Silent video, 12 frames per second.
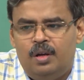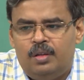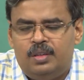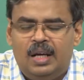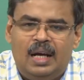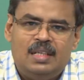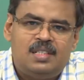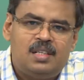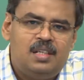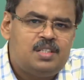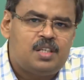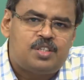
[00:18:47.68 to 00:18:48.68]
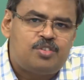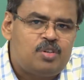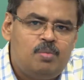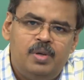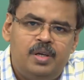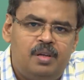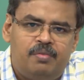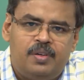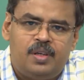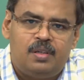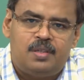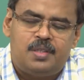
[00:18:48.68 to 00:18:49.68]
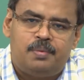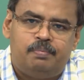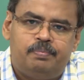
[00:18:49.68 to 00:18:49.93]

The answer is extremely difficult.